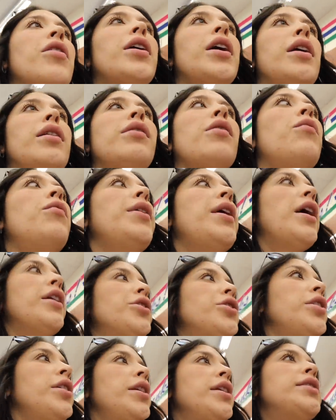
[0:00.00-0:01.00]
Okay, so we
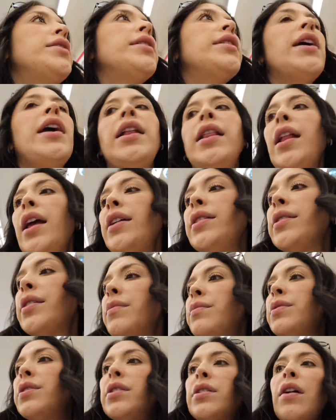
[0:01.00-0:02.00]
actually need to get like
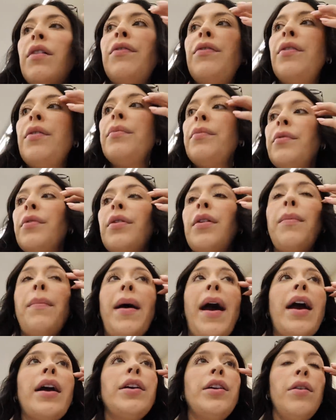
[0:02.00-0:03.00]
some stuff from the
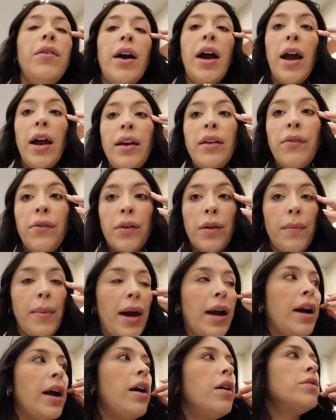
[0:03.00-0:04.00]
back, you guys, for the
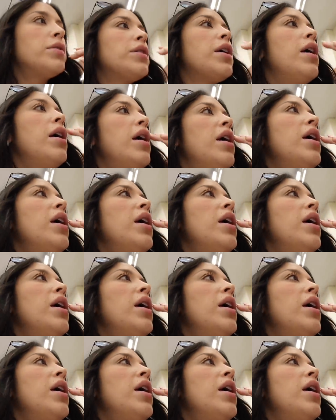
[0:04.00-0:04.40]
back house.